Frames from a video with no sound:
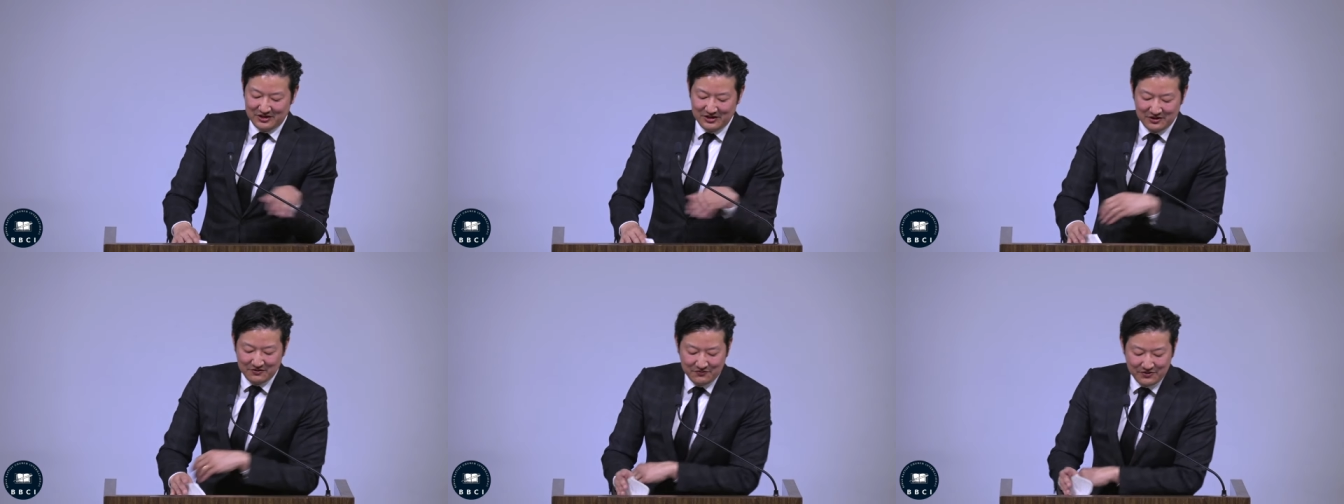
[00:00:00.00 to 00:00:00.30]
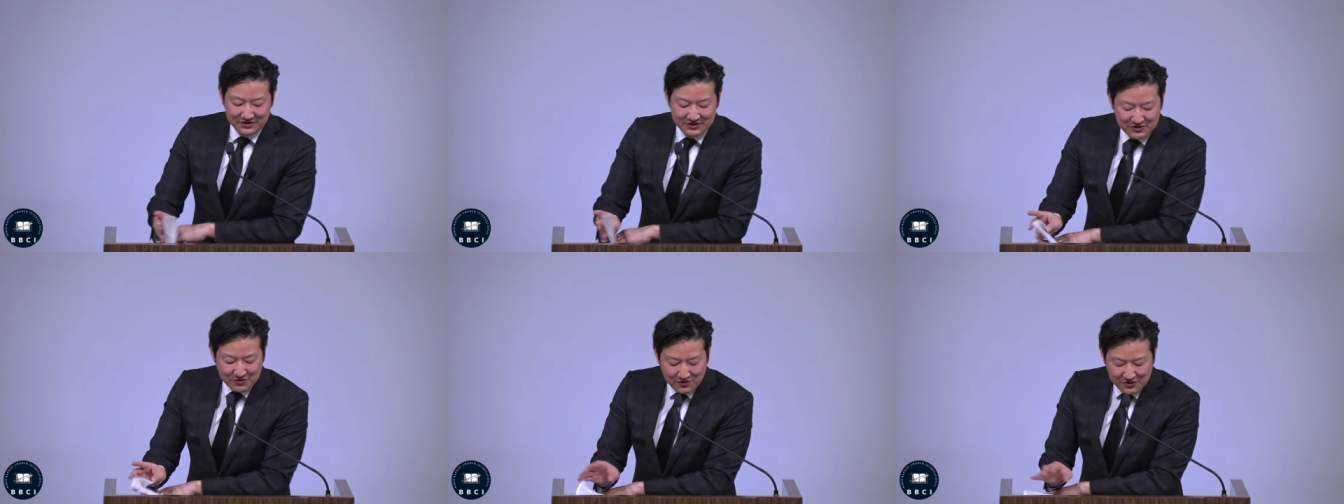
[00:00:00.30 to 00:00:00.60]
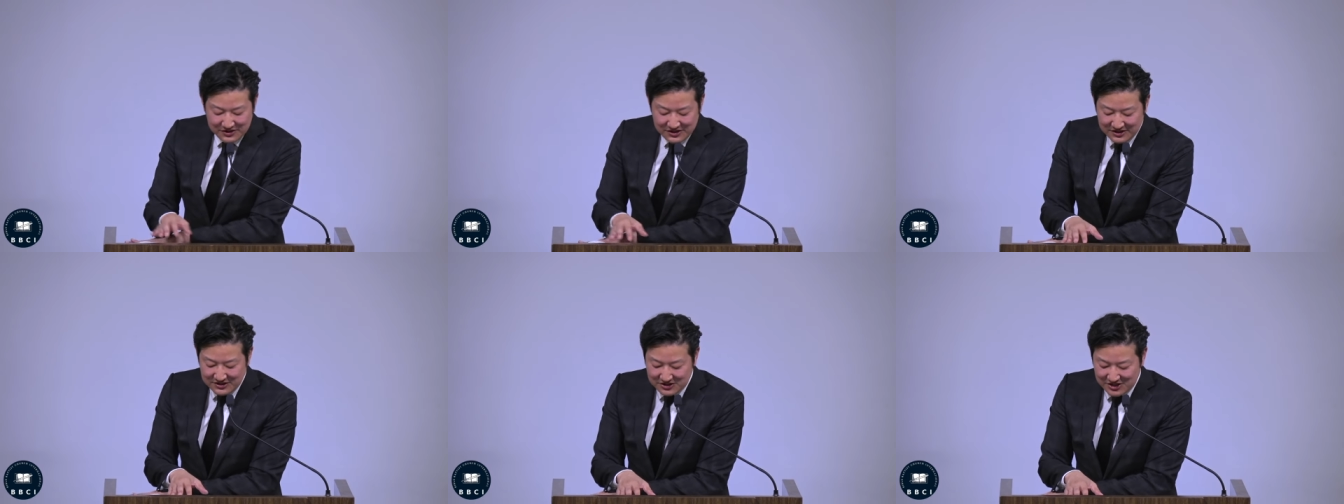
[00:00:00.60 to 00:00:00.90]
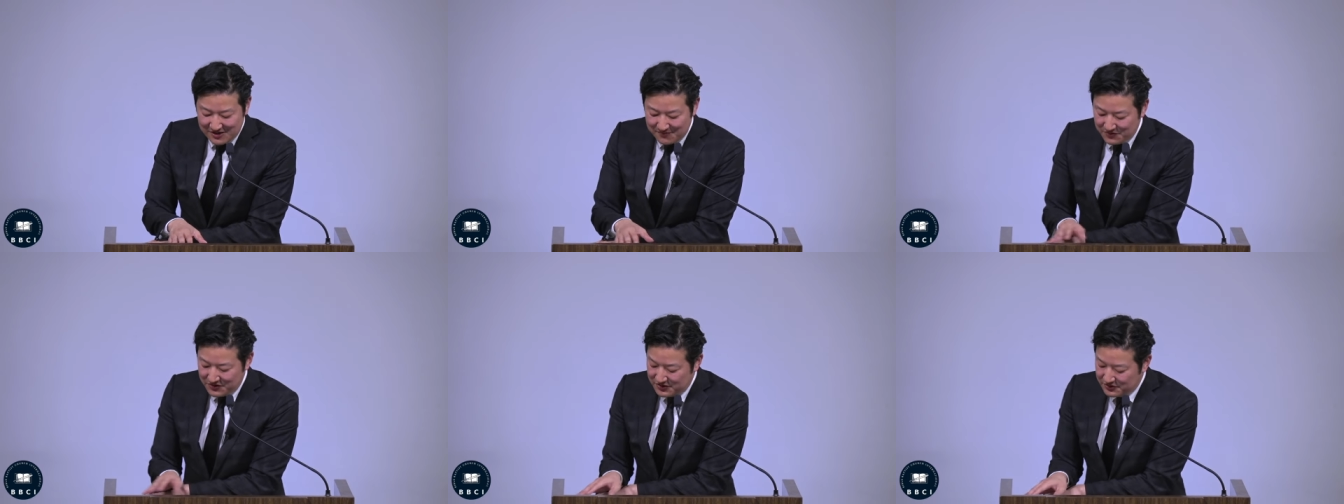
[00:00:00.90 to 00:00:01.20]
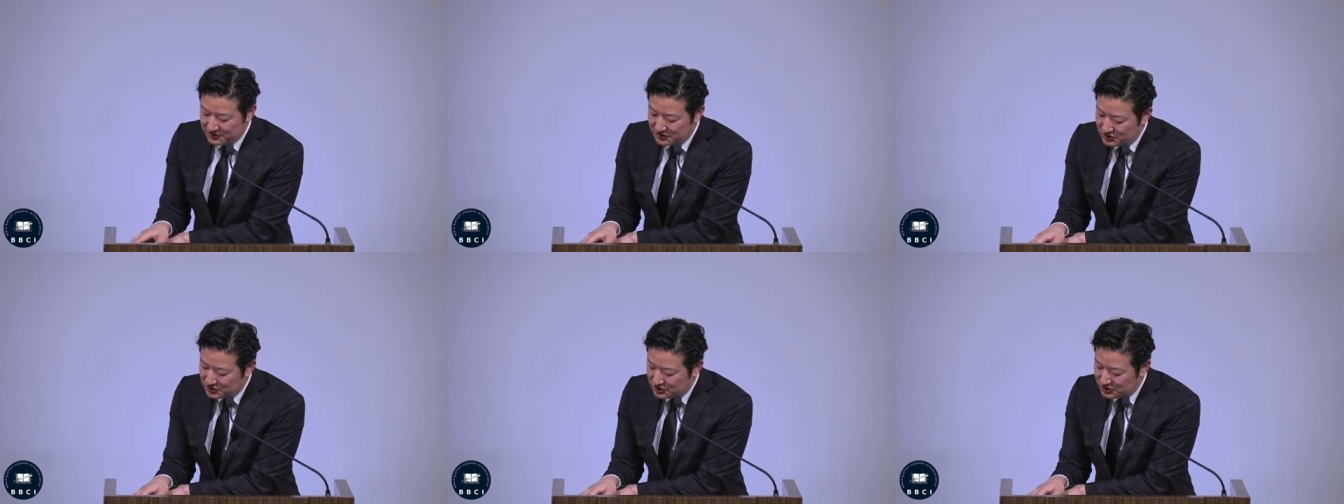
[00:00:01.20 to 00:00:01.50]
1 Corinthians chapter
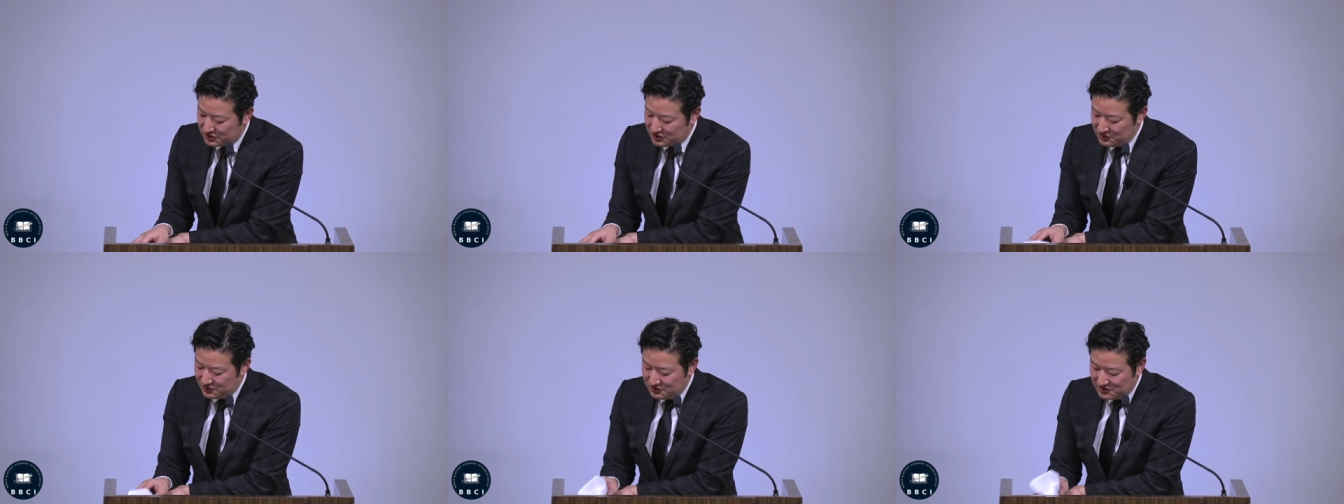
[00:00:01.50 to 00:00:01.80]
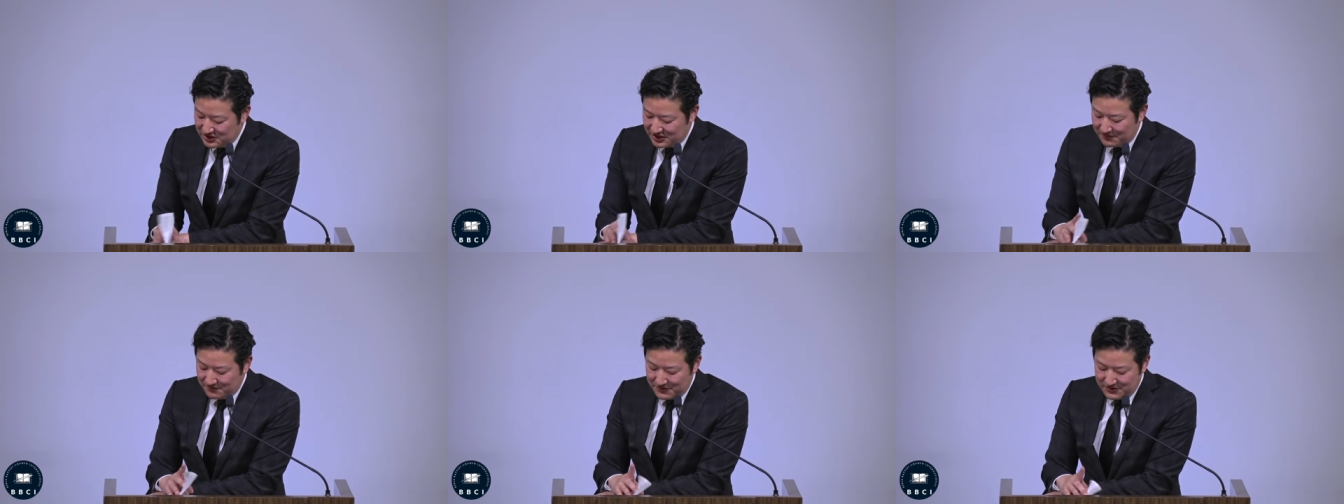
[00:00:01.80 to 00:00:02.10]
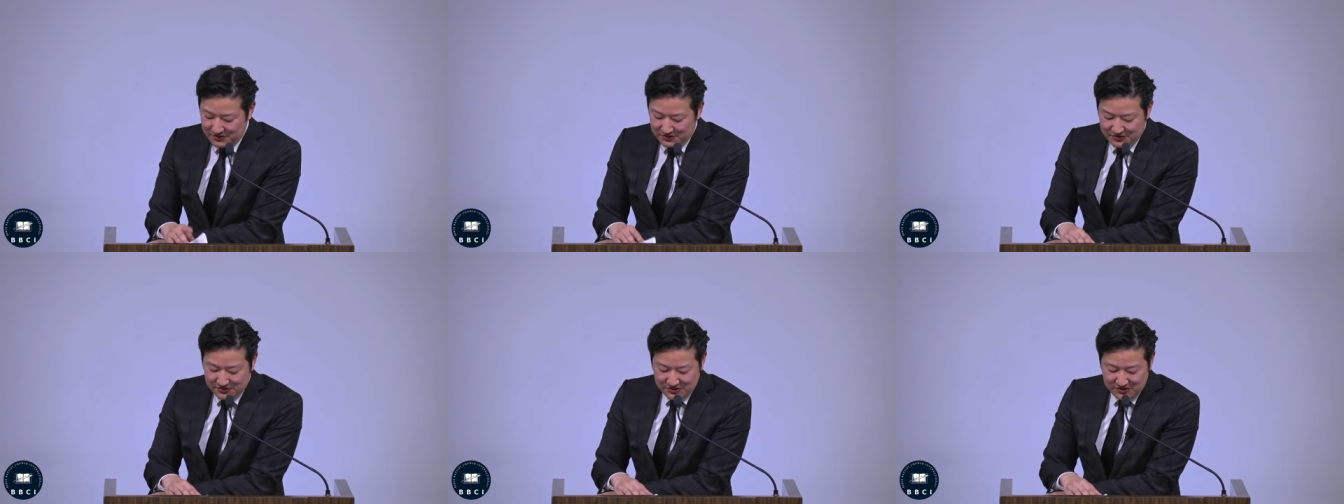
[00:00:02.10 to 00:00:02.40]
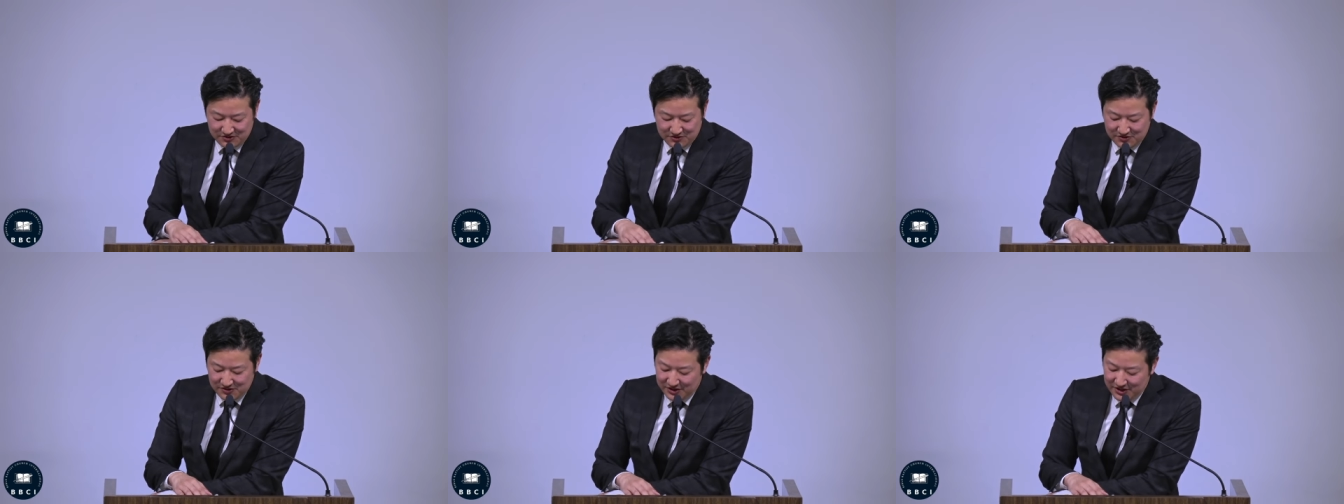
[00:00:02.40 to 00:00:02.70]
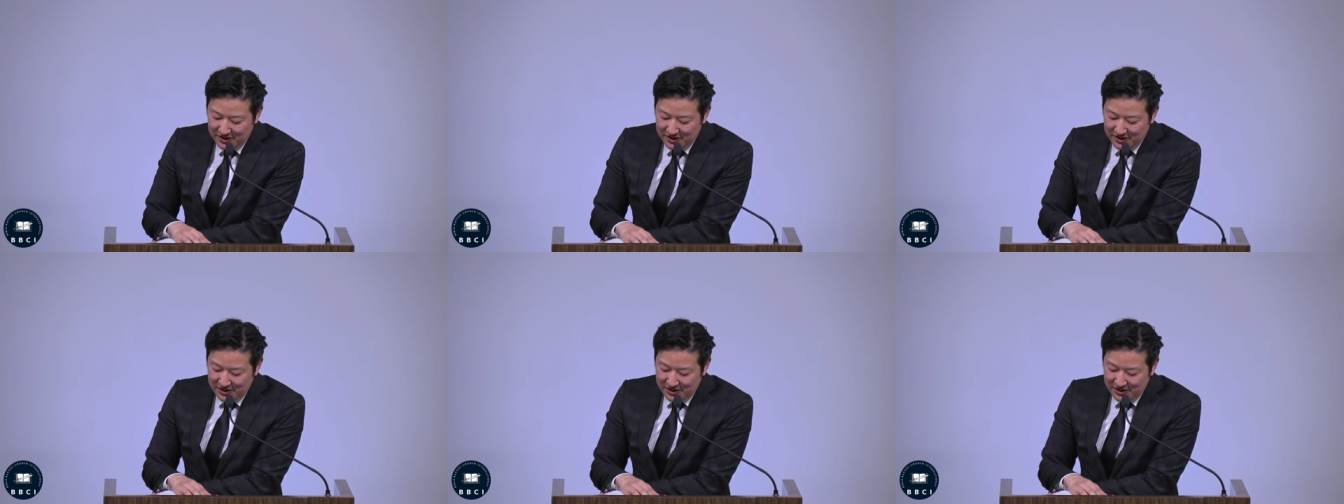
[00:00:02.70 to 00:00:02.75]
2, chapter 2.